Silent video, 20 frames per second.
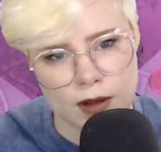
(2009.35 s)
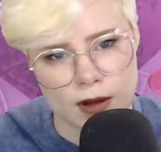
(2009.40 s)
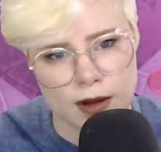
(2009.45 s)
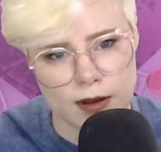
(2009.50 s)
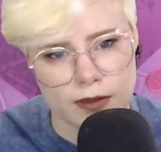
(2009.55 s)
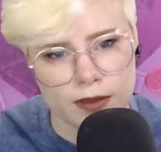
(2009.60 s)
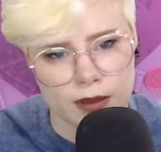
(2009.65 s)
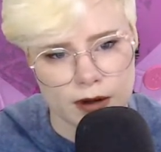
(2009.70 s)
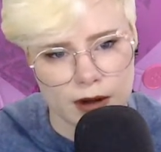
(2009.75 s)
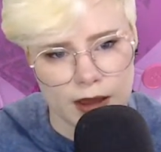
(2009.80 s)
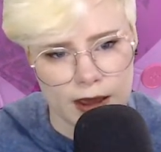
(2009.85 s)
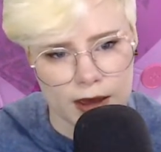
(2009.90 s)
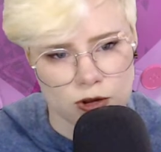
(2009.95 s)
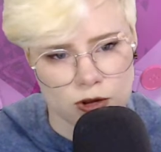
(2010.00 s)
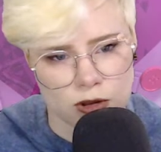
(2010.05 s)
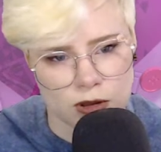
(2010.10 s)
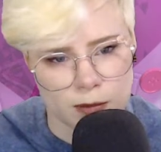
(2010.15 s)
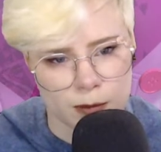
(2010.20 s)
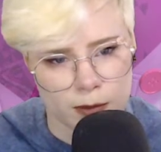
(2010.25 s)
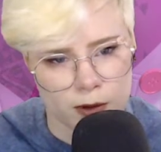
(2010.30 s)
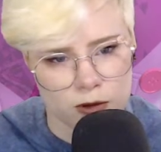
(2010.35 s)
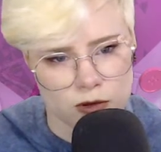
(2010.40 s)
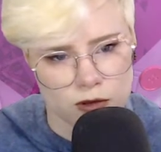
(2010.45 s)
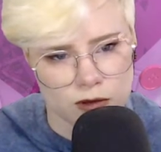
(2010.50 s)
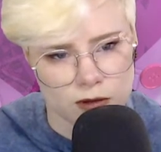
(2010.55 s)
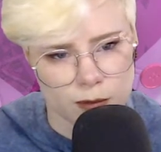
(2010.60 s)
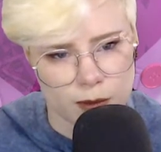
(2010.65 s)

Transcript: And then actually merge this